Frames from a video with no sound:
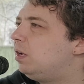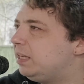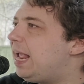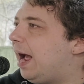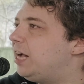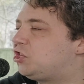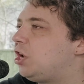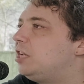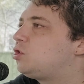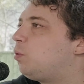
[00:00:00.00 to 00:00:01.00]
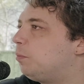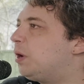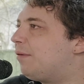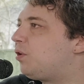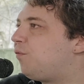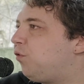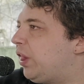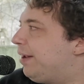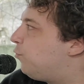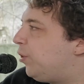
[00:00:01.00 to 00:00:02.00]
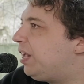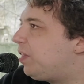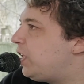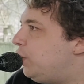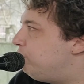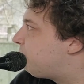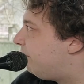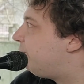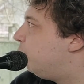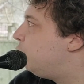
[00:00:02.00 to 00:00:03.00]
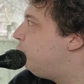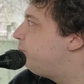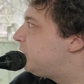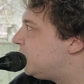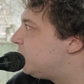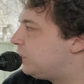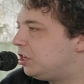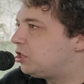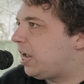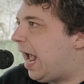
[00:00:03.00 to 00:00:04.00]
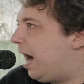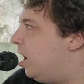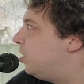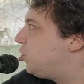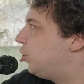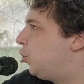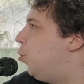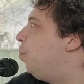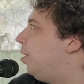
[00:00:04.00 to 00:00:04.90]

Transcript: Yeah, it's, right. it's whatever flavoring they use for Fruit Loops is they just added it to the goop.